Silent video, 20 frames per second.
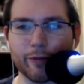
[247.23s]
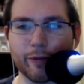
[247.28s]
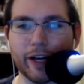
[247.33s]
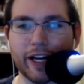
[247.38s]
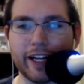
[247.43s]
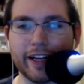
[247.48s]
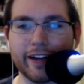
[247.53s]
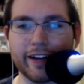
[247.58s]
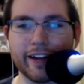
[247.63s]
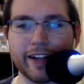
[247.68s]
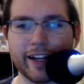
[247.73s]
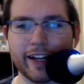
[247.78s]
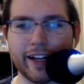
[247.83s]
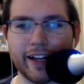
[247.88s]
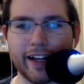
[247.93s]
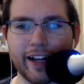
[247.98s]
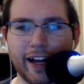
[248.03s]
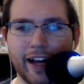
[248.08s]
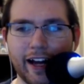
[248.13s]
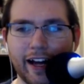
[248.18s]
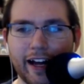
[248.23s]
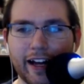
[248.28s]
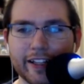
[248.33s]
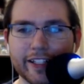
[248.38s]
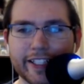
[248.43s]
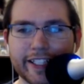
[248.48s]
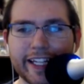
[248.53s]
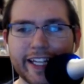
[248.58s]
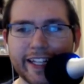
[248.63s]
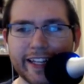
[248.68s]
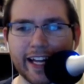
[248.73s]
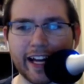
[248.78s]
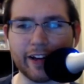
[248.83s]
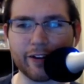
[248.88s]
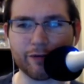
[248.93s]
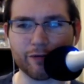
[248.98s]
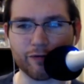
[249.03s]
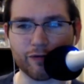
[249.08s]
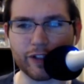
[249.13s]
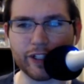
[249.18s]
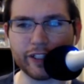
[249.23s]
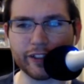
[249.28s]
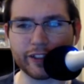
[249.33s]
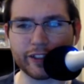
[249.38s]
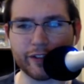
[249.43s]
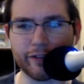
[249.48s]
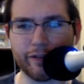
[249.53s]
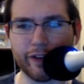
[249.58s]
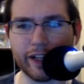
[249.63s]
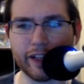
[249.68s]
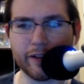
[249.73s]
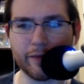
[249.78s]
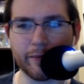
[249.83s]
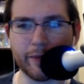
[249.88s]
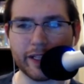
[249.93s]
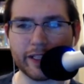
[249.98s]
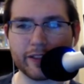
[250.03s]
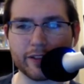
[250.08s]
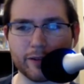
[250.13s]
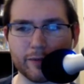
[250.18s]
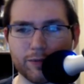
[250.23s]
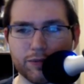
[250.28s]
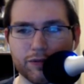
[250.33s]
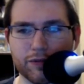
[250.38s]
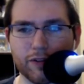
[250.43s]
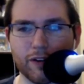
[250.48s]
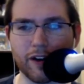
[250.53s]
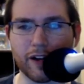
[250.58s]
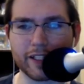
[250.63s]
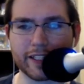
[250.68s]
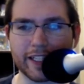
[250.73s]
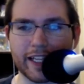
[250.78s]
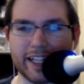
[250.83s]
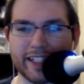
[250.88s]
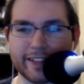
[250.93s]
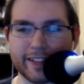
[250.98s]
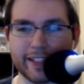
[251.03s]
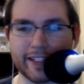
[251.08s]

When uh, seeing that real developmental process,